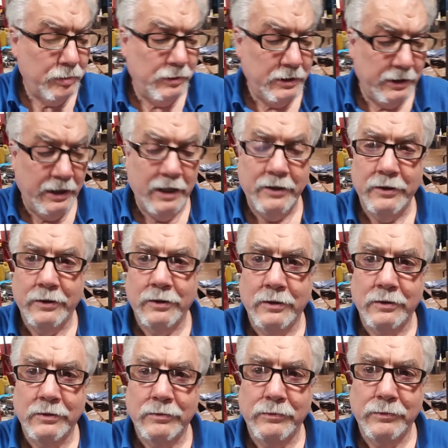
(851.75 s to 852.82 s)

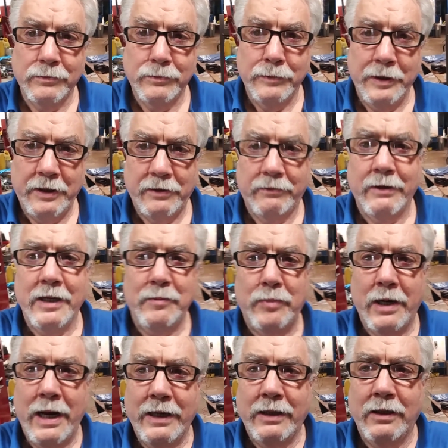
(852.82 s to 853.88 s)
together with the right
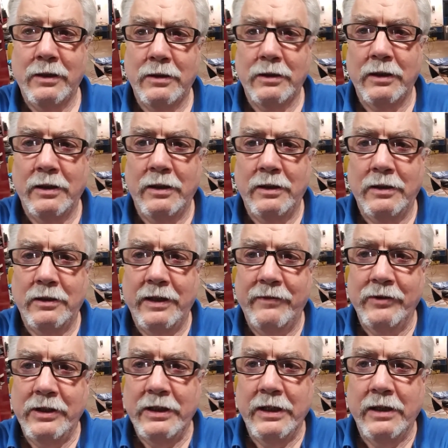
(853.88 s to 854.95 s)
bracket and
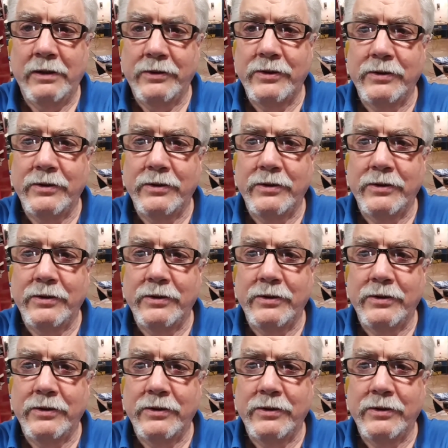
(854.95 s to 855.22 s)
everything else.